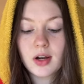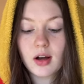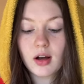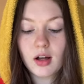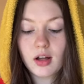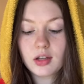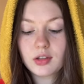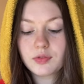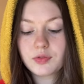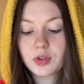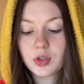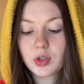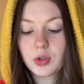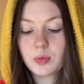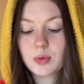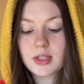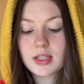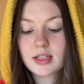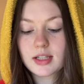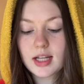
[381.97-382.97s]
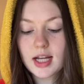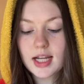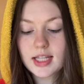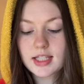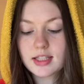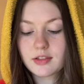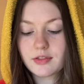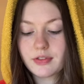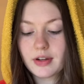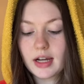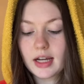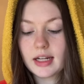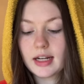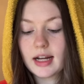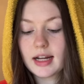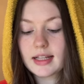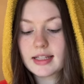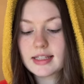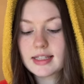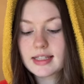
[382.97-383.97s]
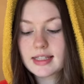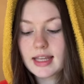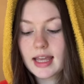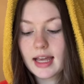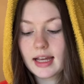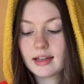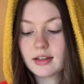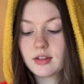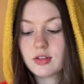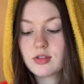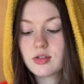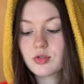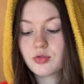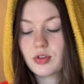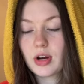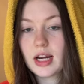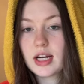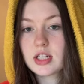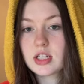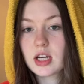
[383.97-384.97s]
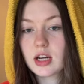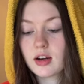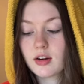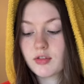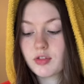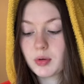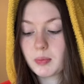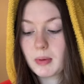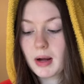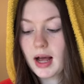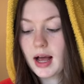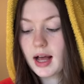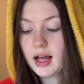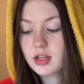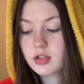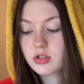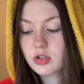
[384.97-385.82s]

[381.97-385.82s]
All food was classified on scales ranging from hot